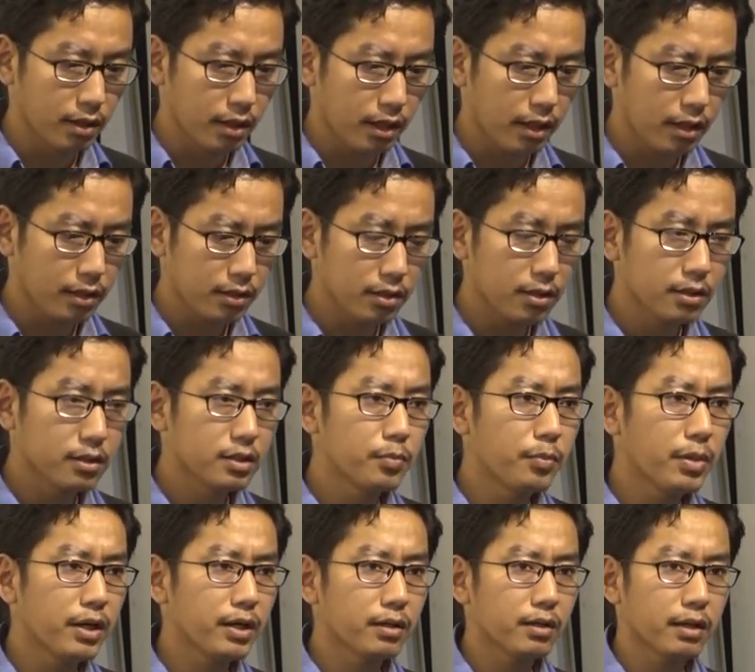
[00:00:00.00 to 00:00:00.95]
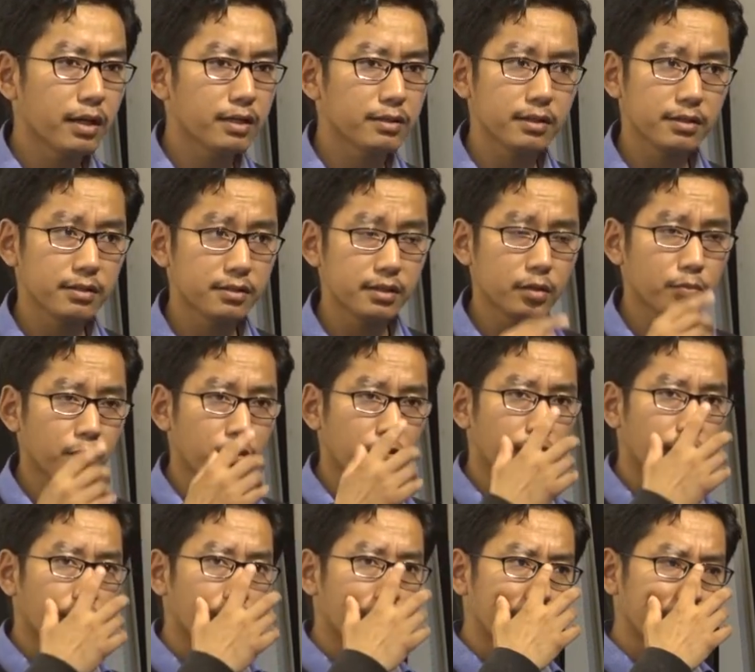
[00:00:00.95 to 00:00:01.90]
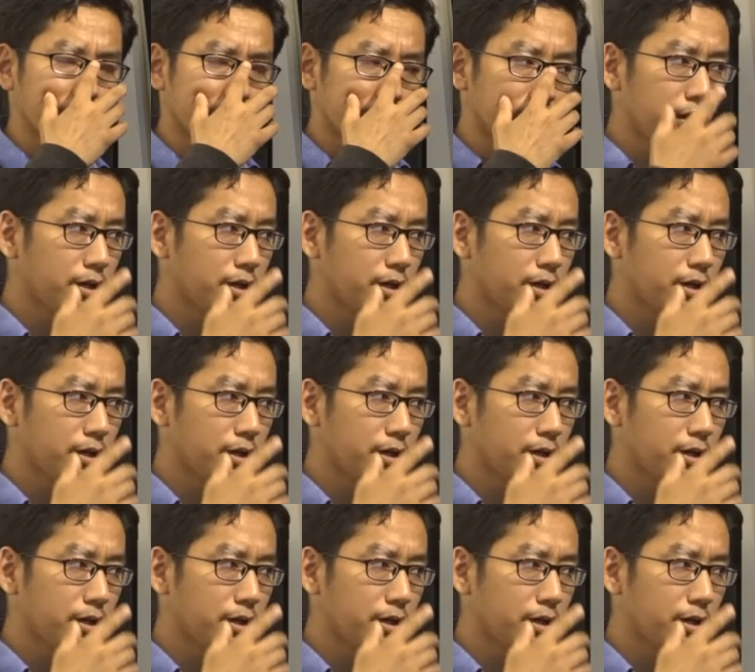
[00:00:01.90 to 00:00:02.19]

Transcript: And Tibet, as I said before,